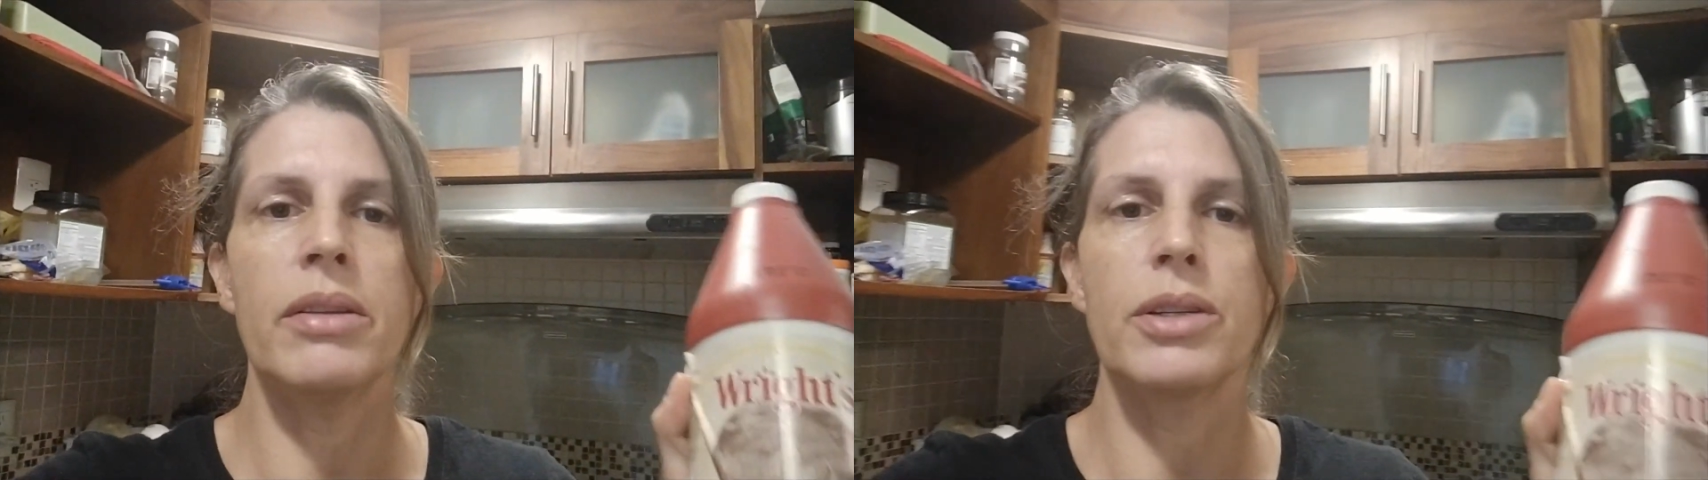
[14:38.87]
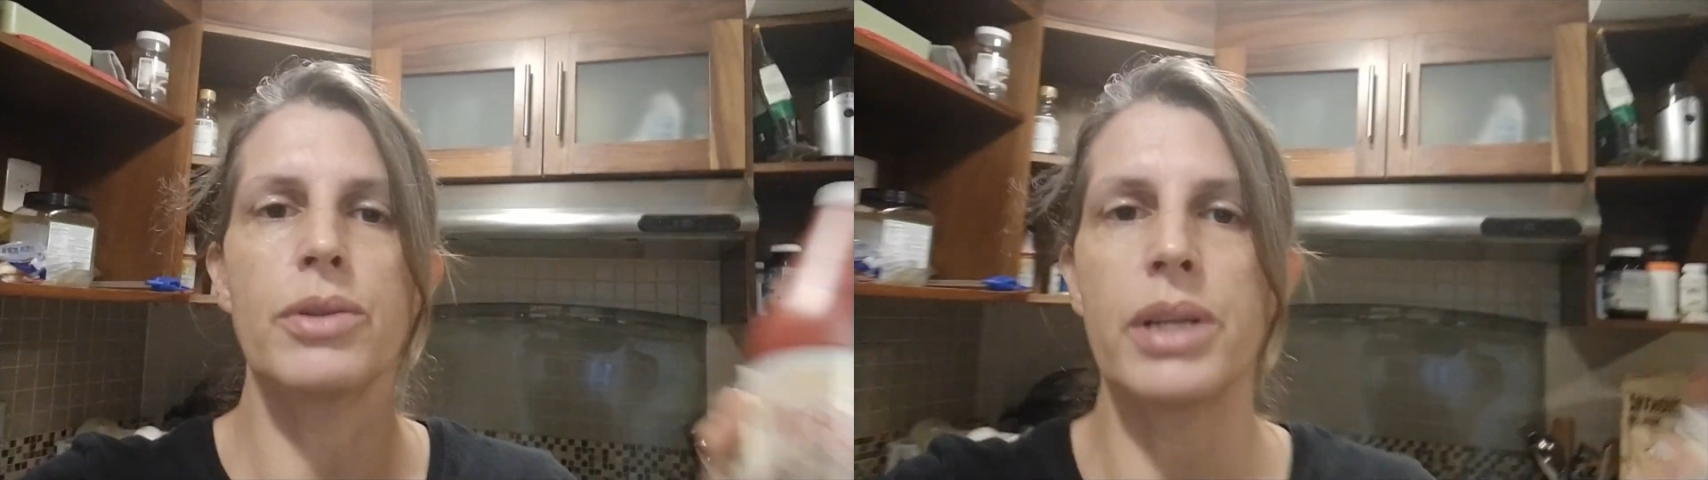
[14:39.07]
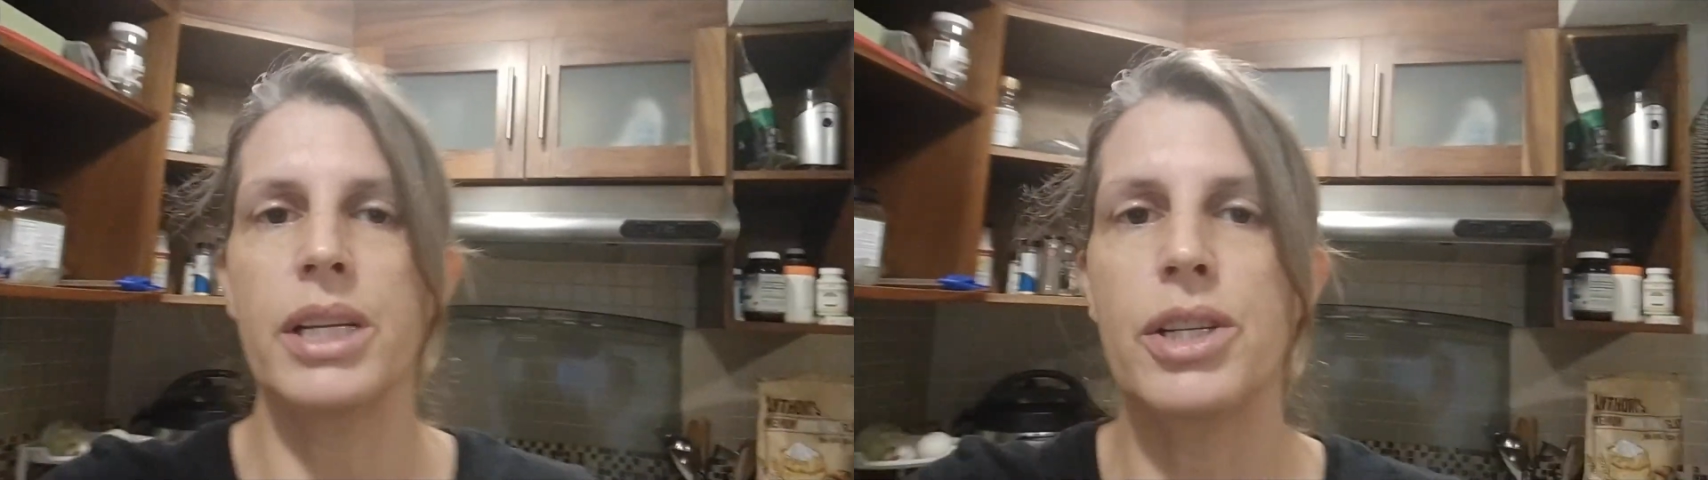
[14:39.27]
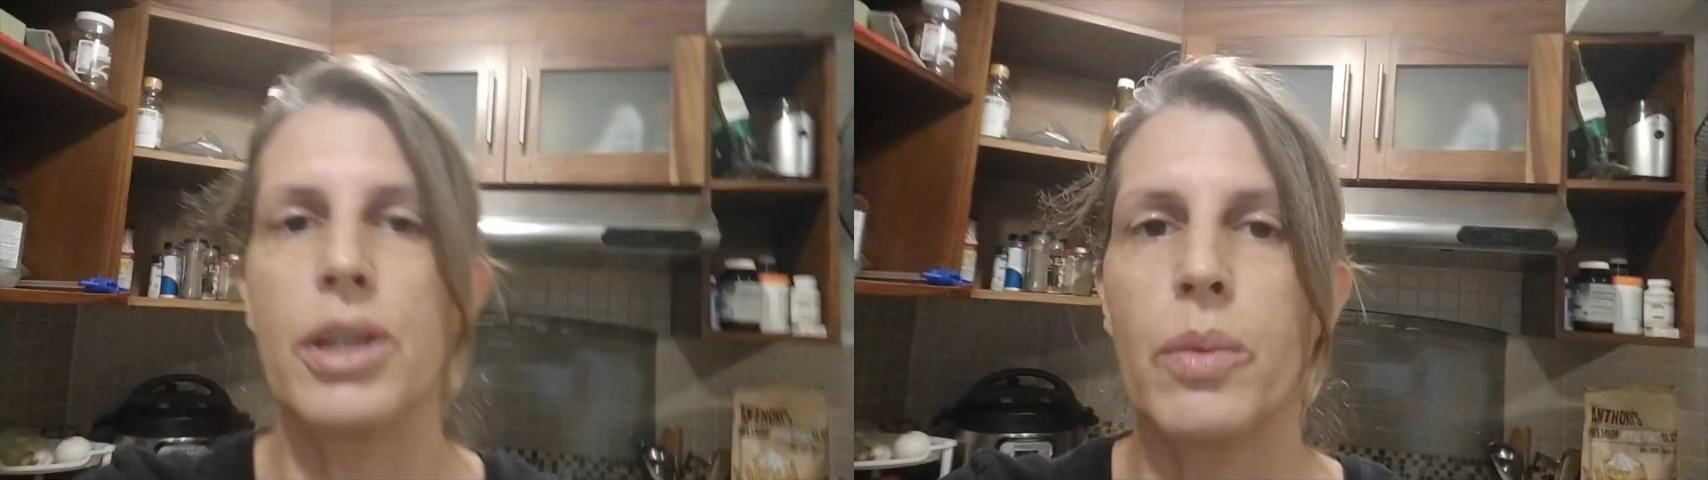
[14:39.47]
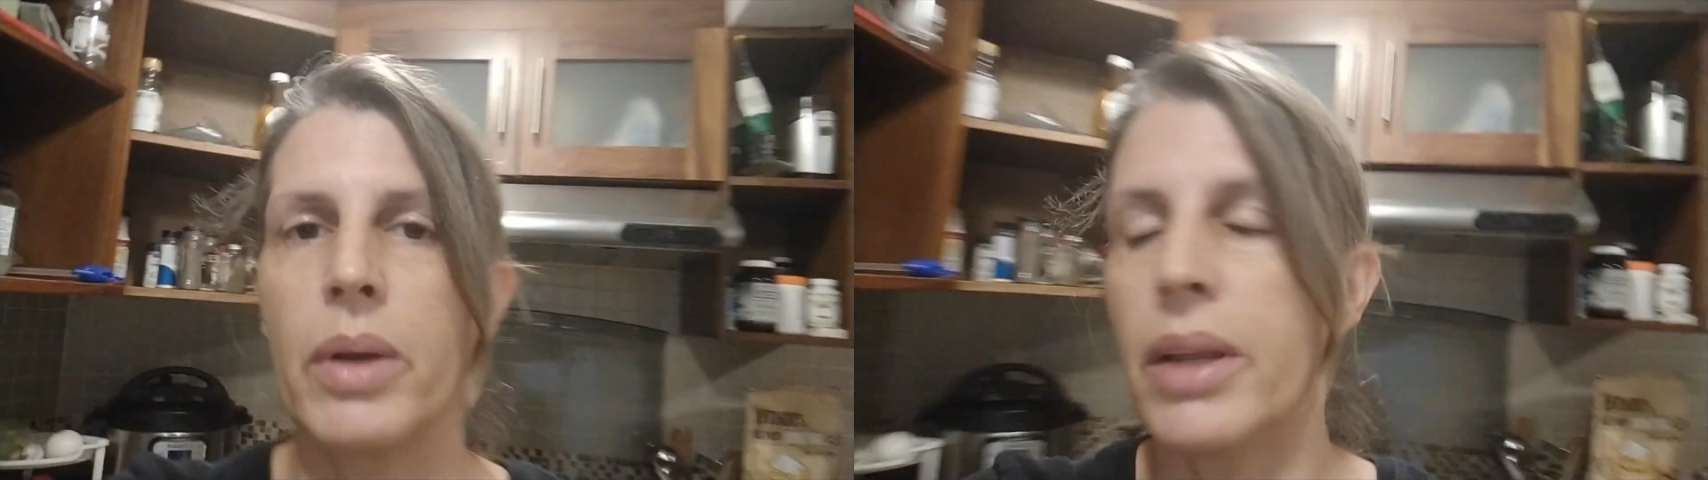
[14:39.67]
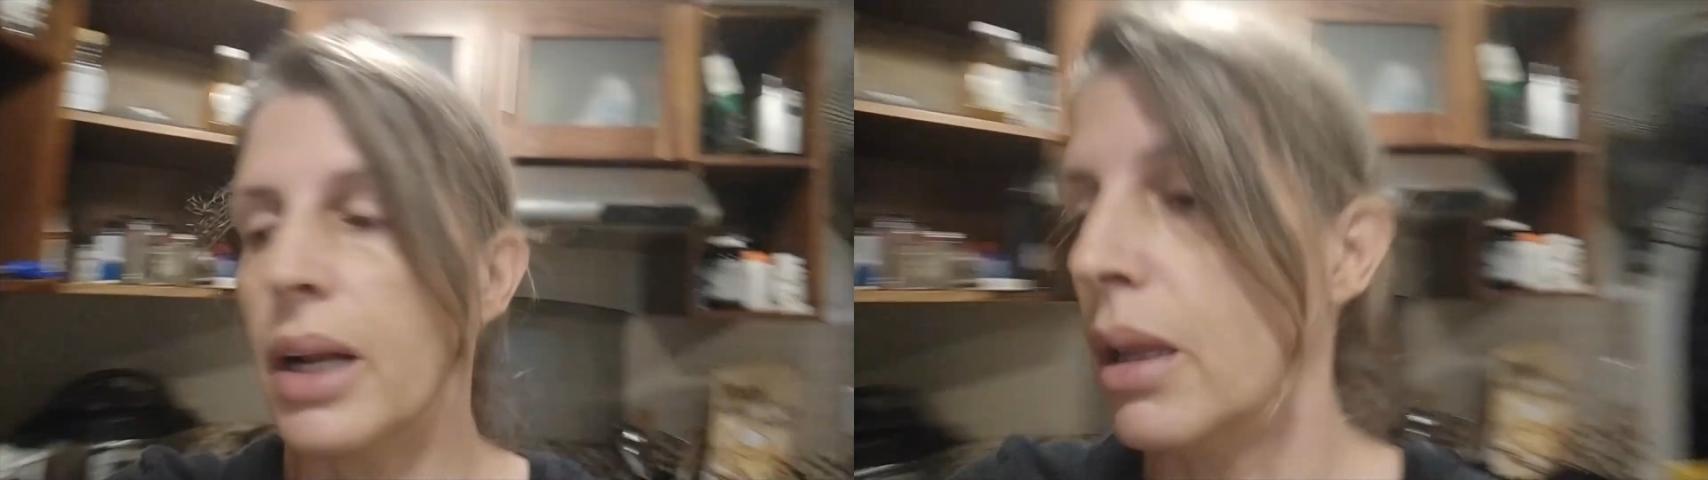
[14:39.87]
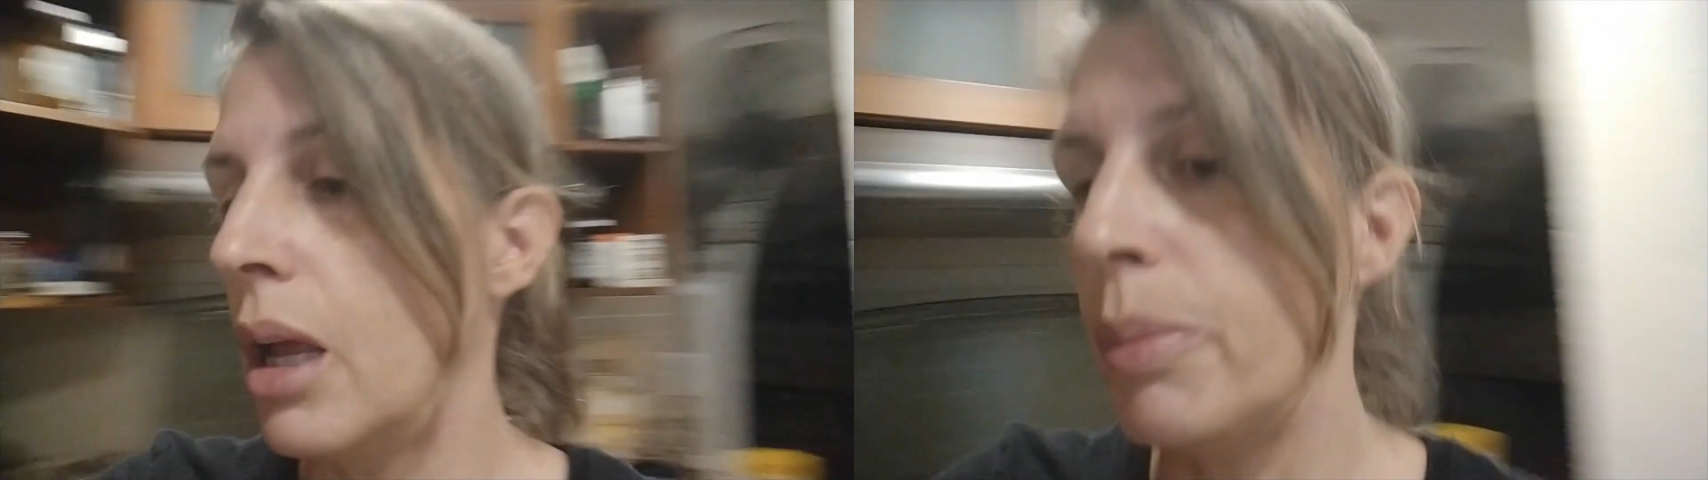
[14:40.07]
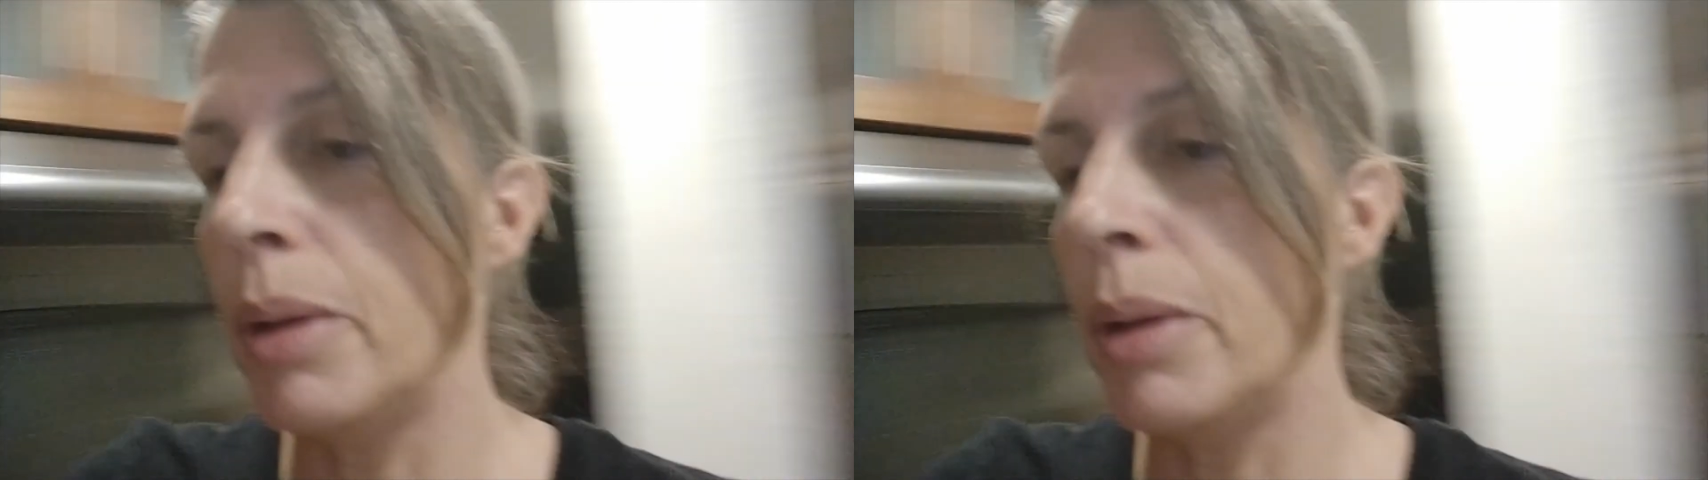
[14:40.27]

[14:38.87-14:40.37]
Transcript: the traditional one that a lot of